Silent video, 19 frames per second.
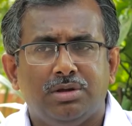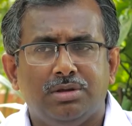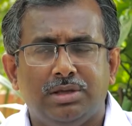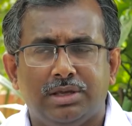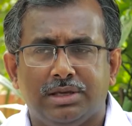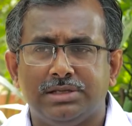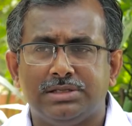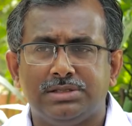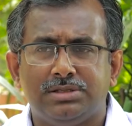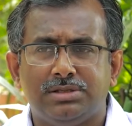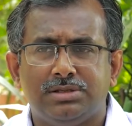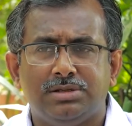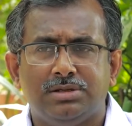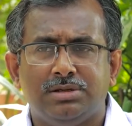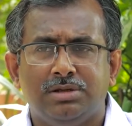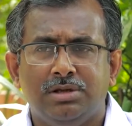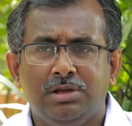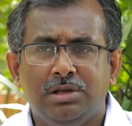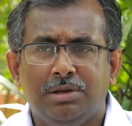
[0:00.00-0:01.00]
Yes,
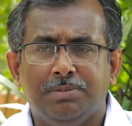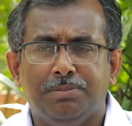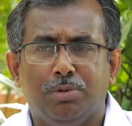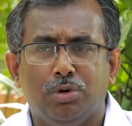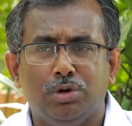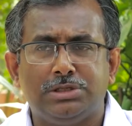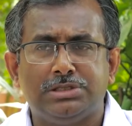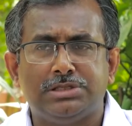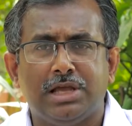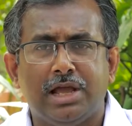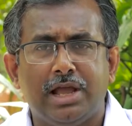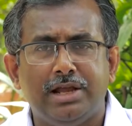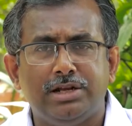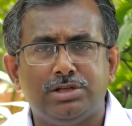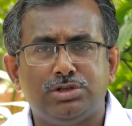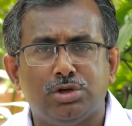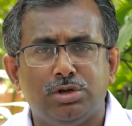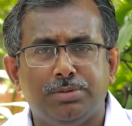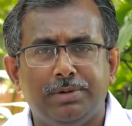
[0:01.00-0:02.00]
both
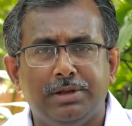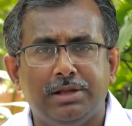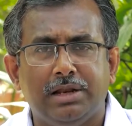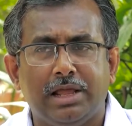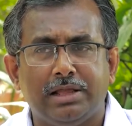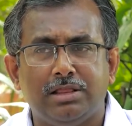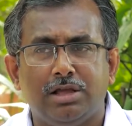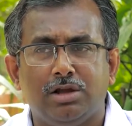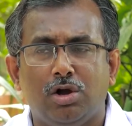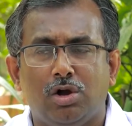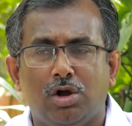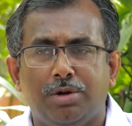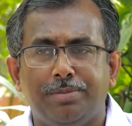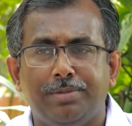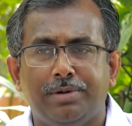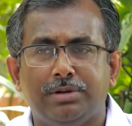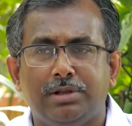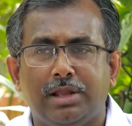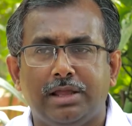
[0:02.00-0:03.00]
sides should be like the
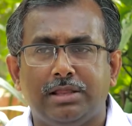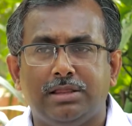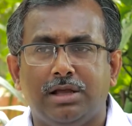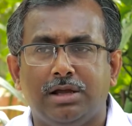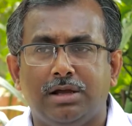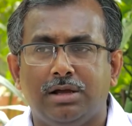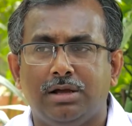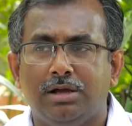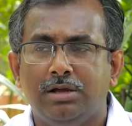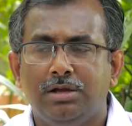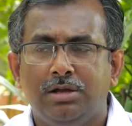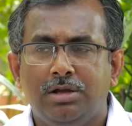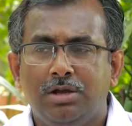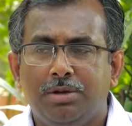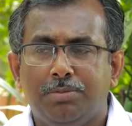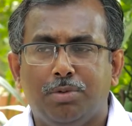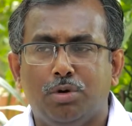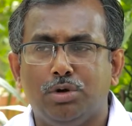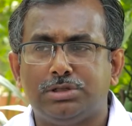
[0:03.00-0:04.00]
government,
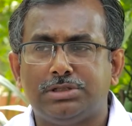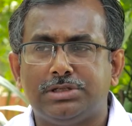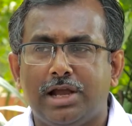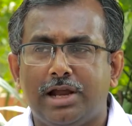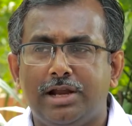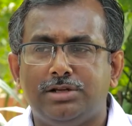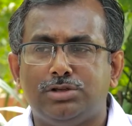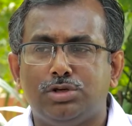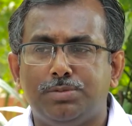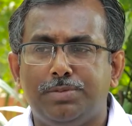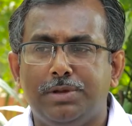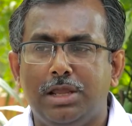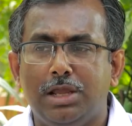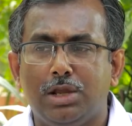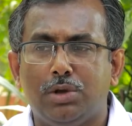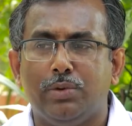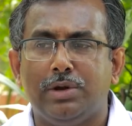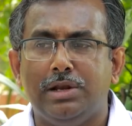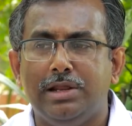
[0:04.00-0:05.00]
both sides should be
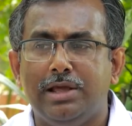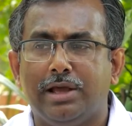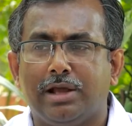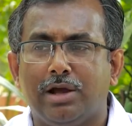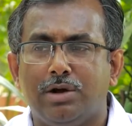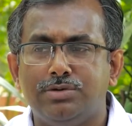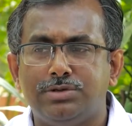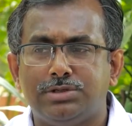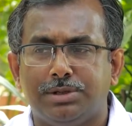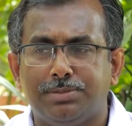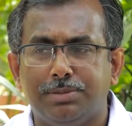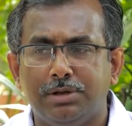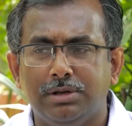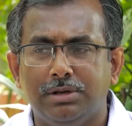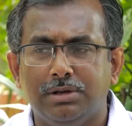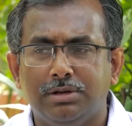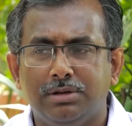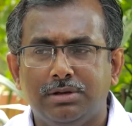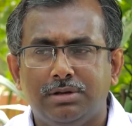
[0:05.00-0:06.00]
equally accountable.
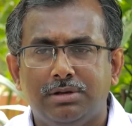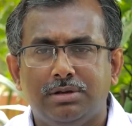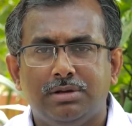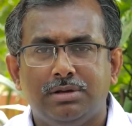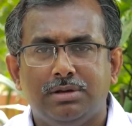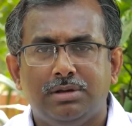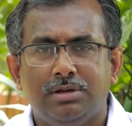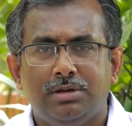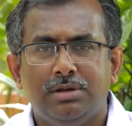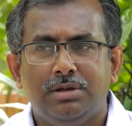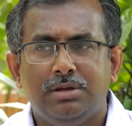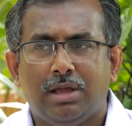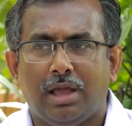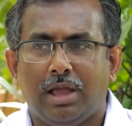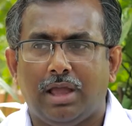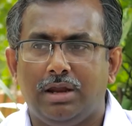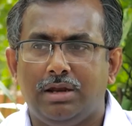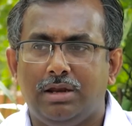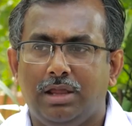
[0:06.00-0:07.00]

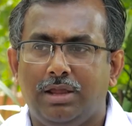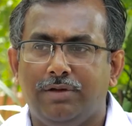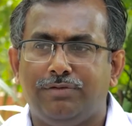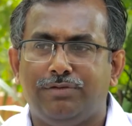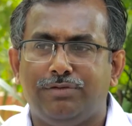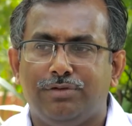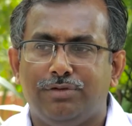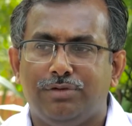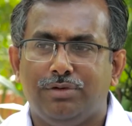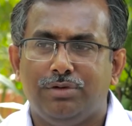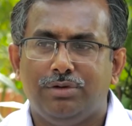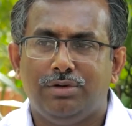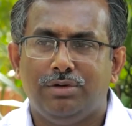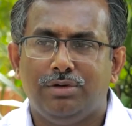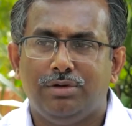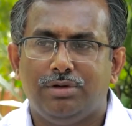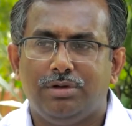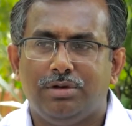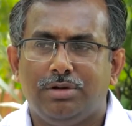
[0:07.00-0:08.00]
And if
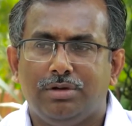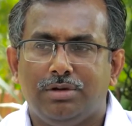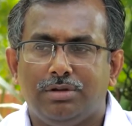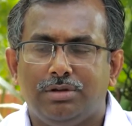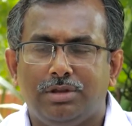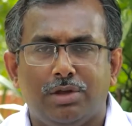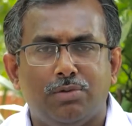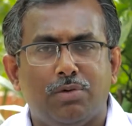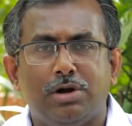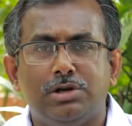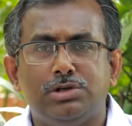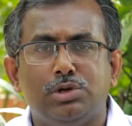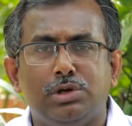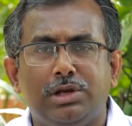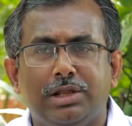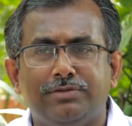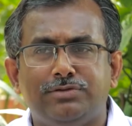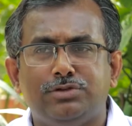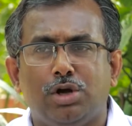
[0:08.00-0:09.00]
they want to
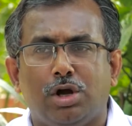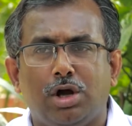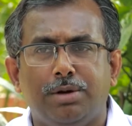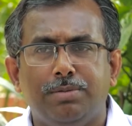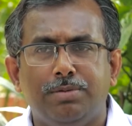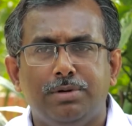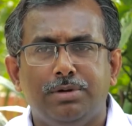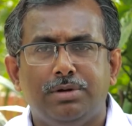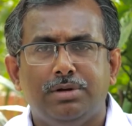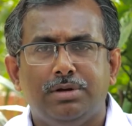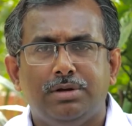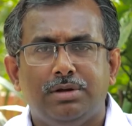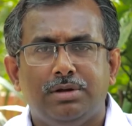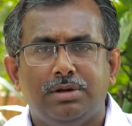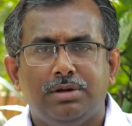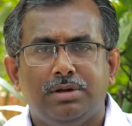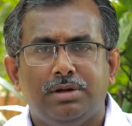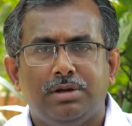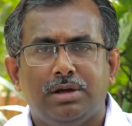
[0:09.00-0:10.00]
leave job,
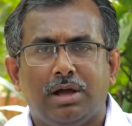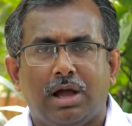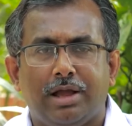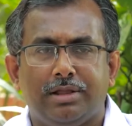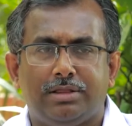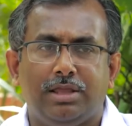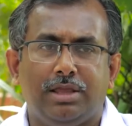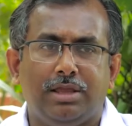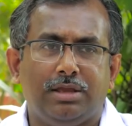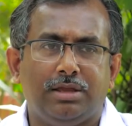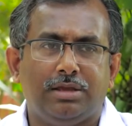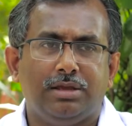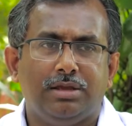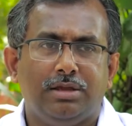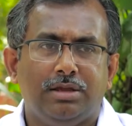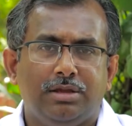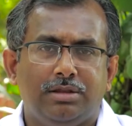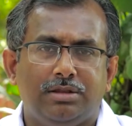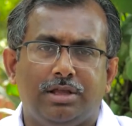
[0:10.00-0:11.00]
I think
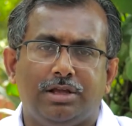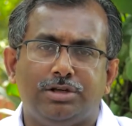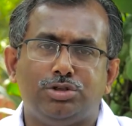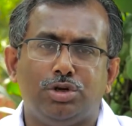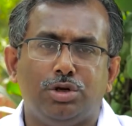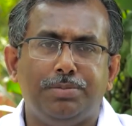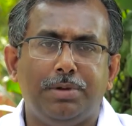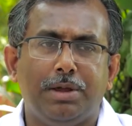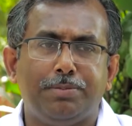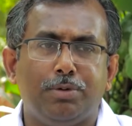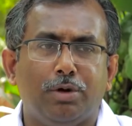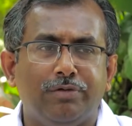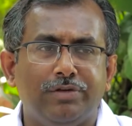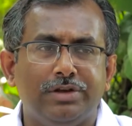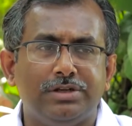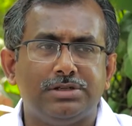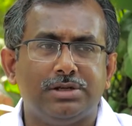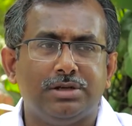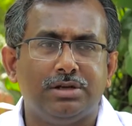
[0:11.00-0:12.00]
there should be a
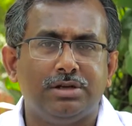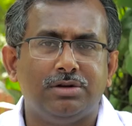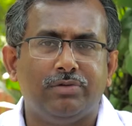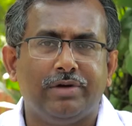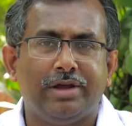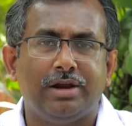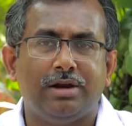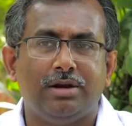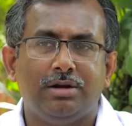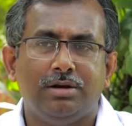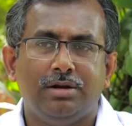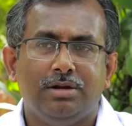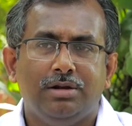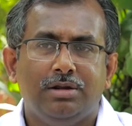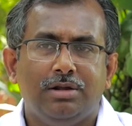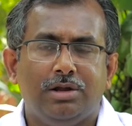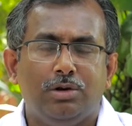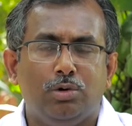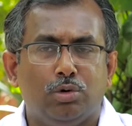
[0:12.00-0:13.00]
provision where
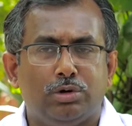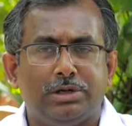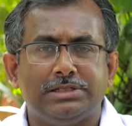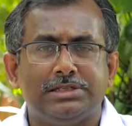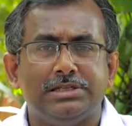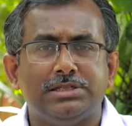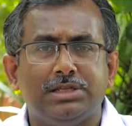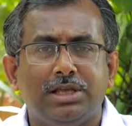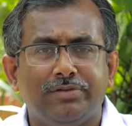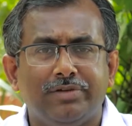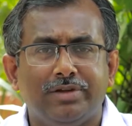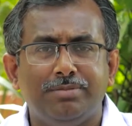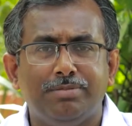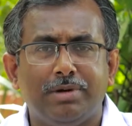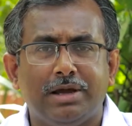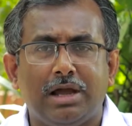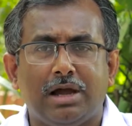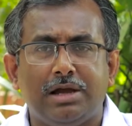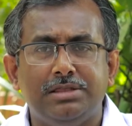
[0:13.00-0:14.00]
notice is given
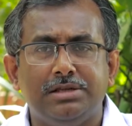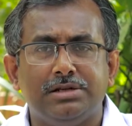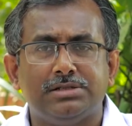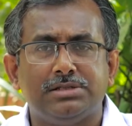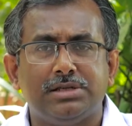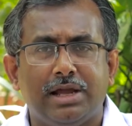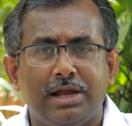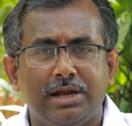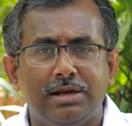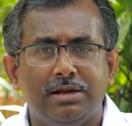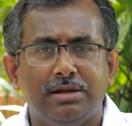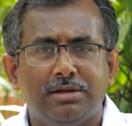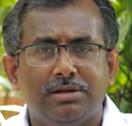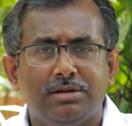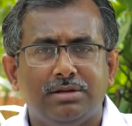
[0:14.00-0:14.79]
by either side,